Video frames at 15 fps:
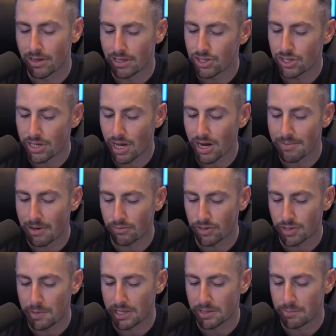Let's just talk about
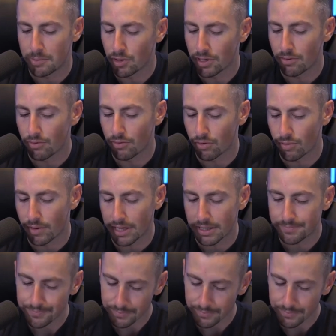responsibility real quick.